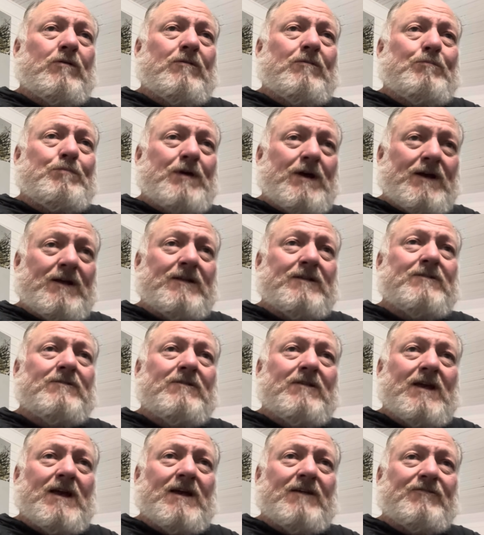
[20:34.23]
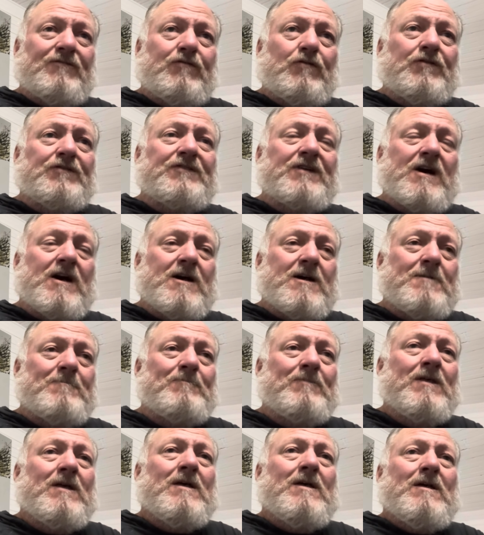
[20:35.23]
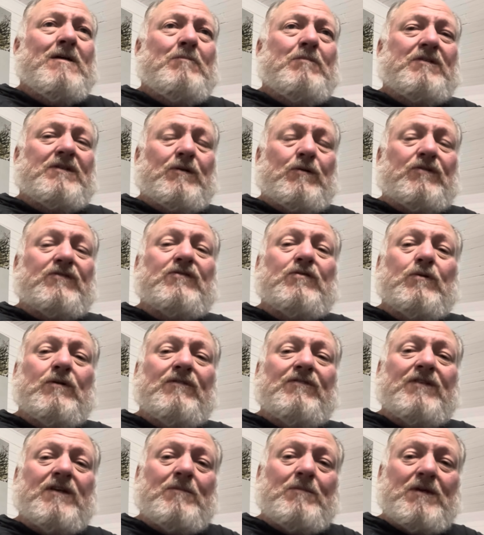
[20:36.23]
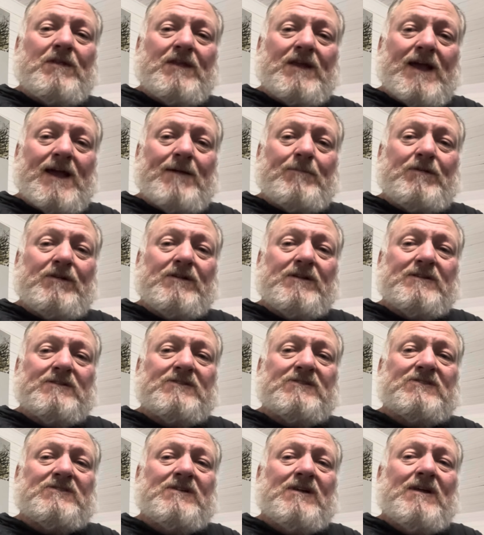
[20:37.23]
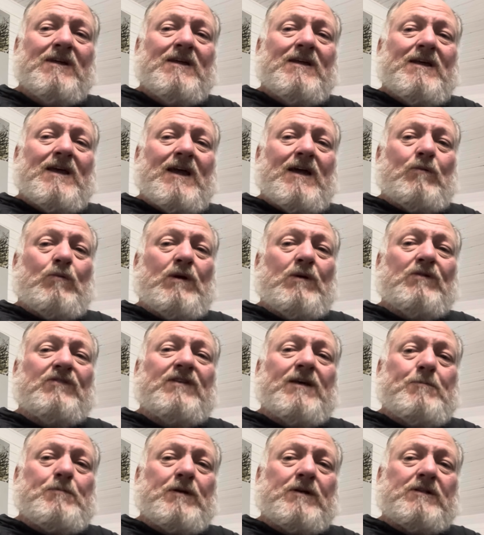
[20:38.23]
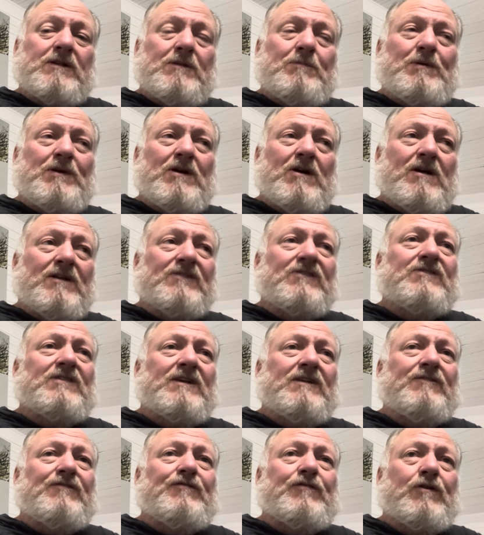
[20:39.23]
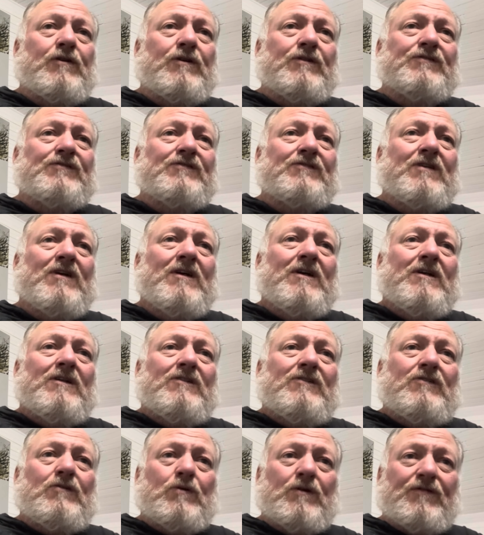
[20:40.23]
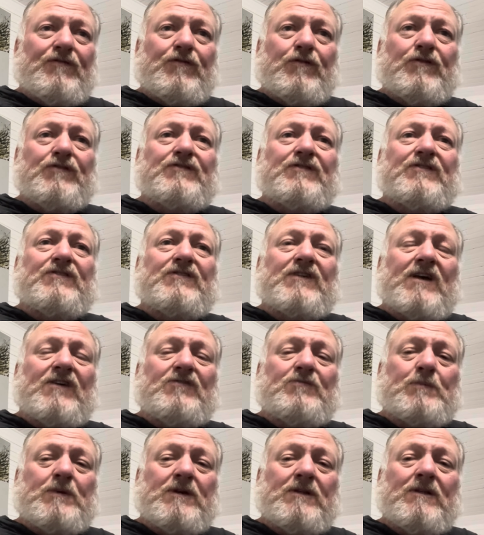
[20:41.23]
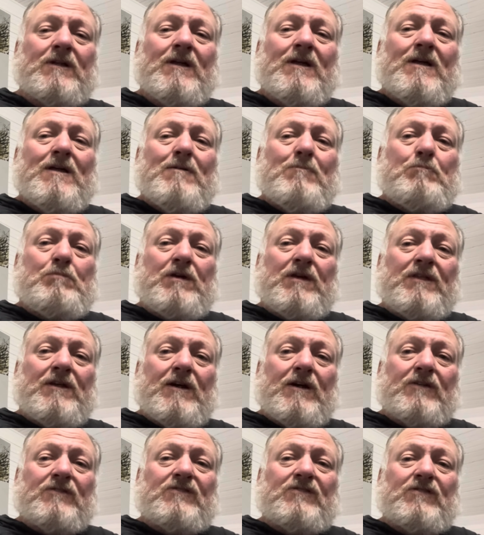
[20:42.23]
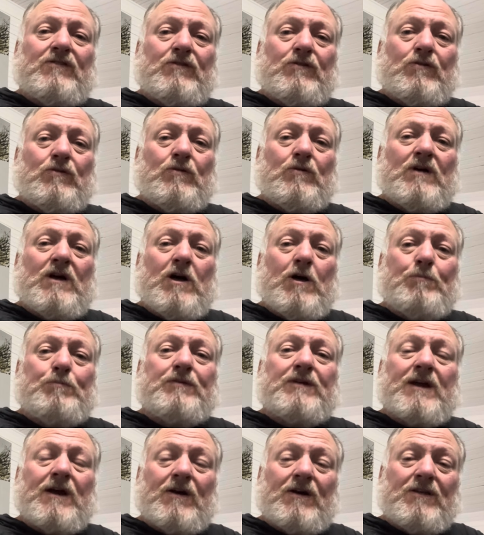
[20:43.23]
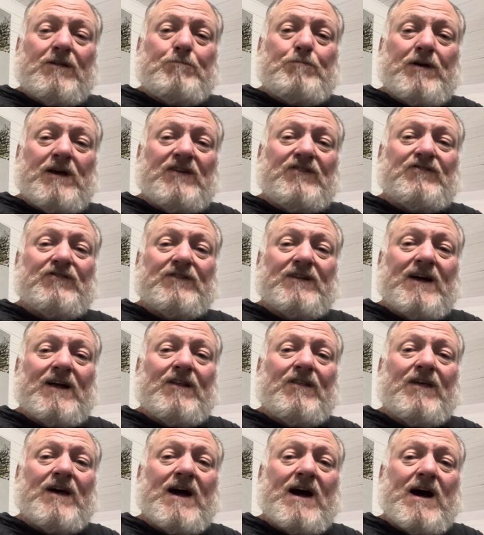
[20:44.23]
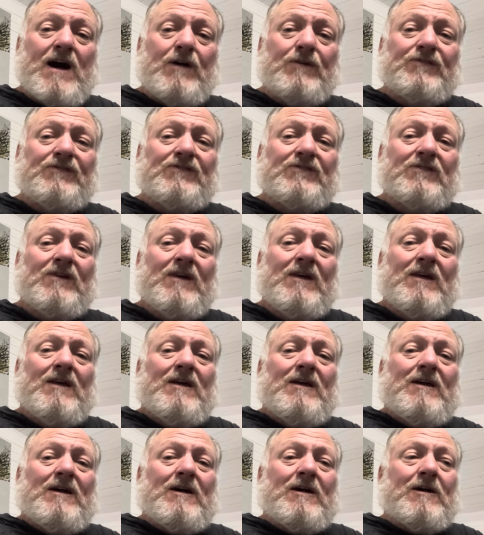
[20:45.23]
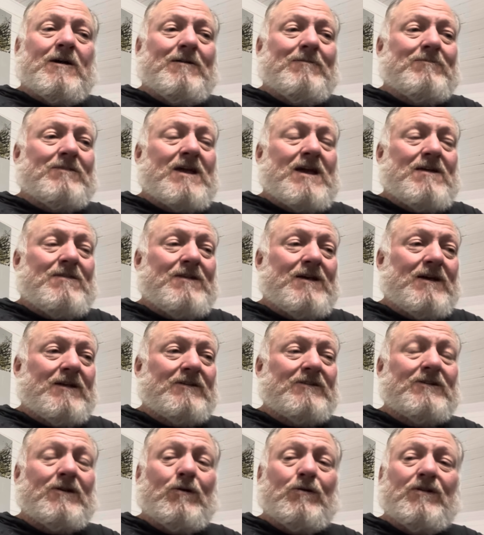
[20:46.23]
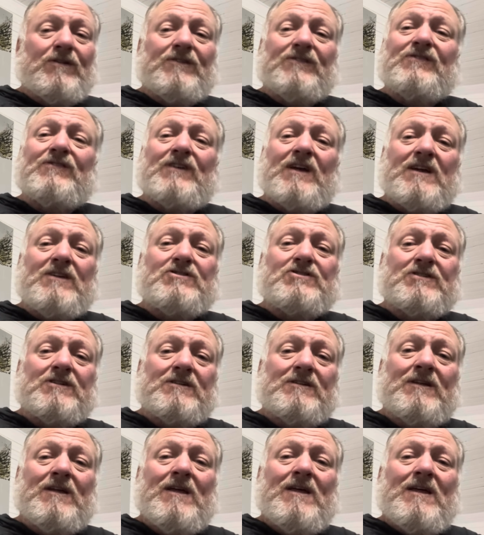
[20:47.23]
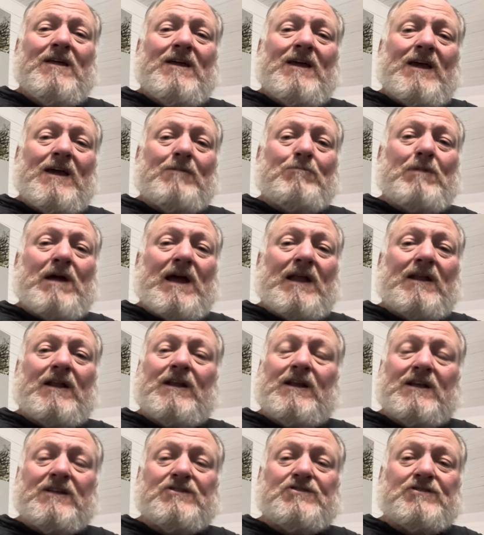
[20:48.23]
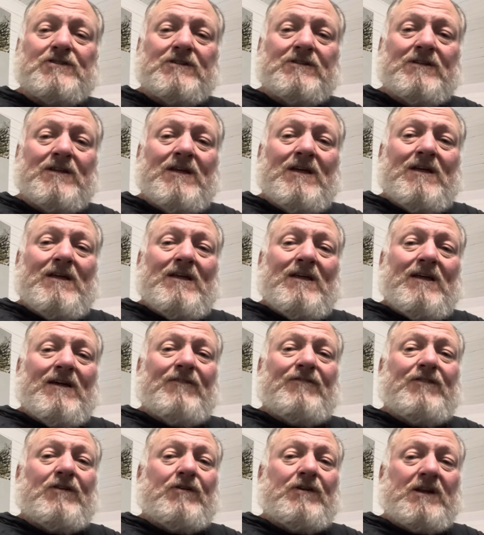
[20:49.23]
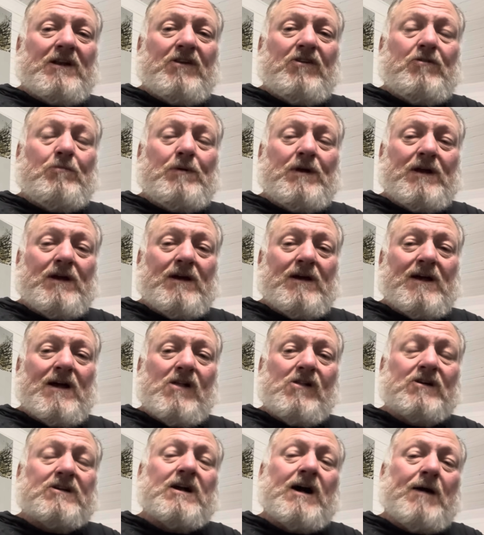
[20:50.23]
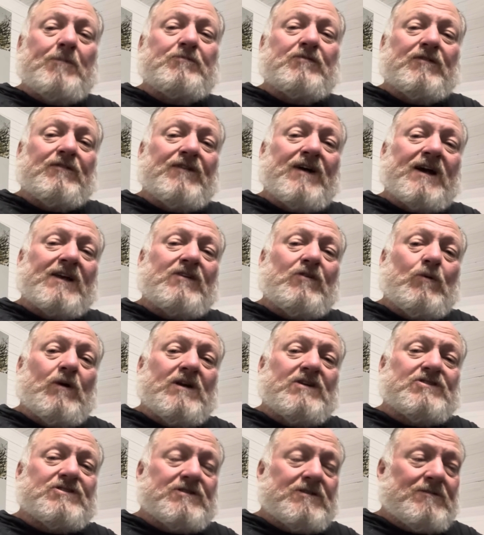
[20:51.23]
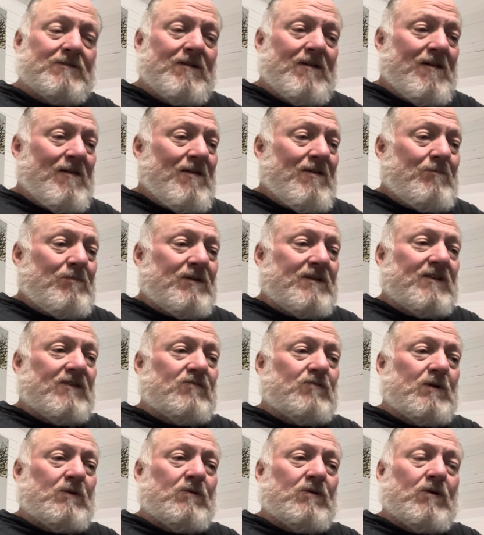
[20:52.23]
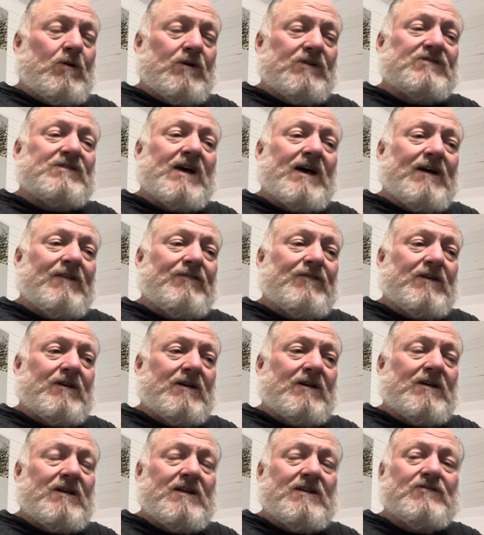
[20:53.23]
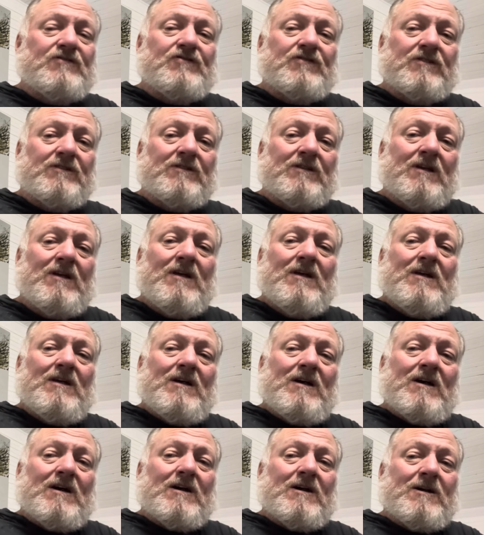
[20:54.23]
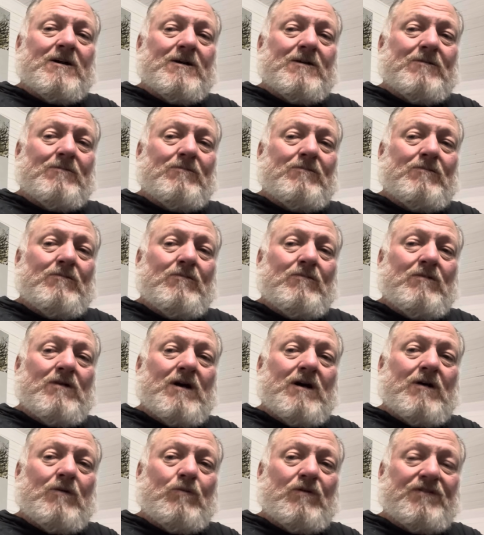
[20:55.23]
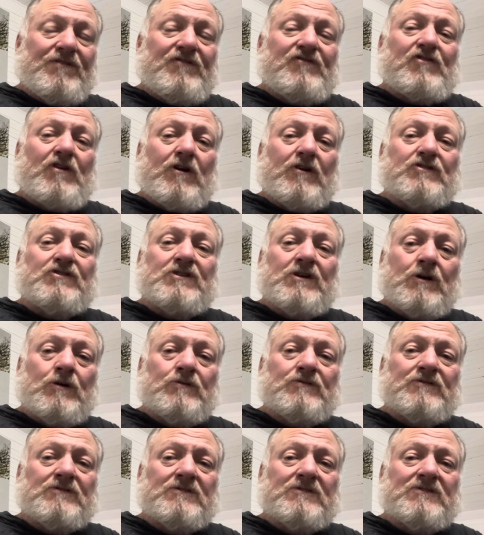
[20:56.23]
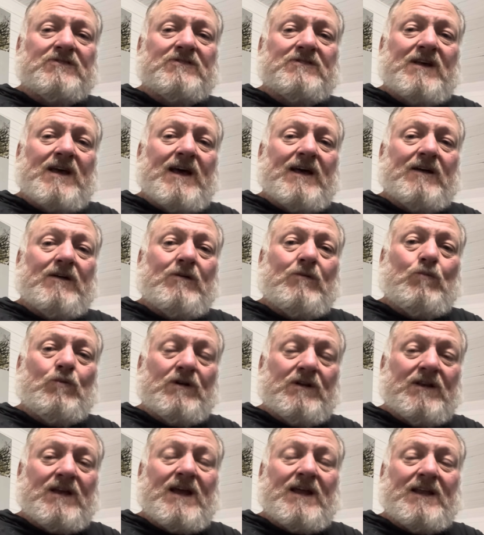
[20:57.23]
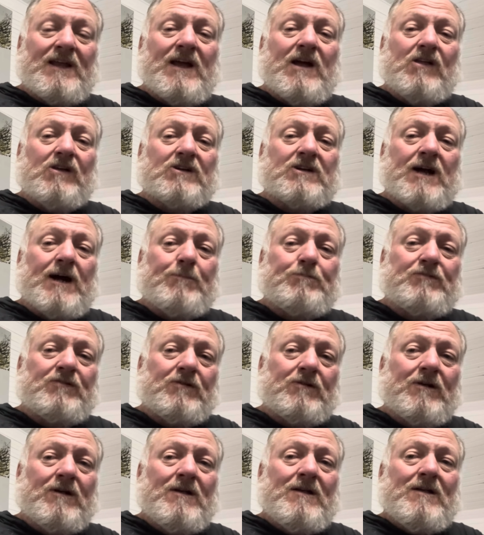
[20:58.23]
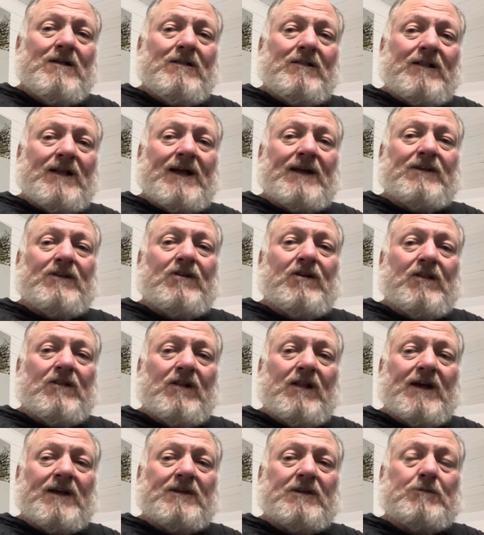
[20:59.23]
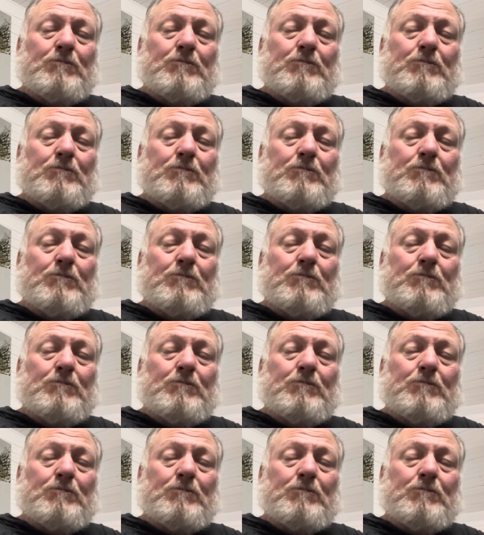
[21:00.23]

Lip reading: paid and full-time, but there were two of them in the ambulance, and we would typically be on scene first, do a first assessment, be there to help carry the patient out of the house, and then go to the station and man an engine if there needed to be a helicopter evacuation, because we would always have an engine with charged hoses when any helicopter landed on the landing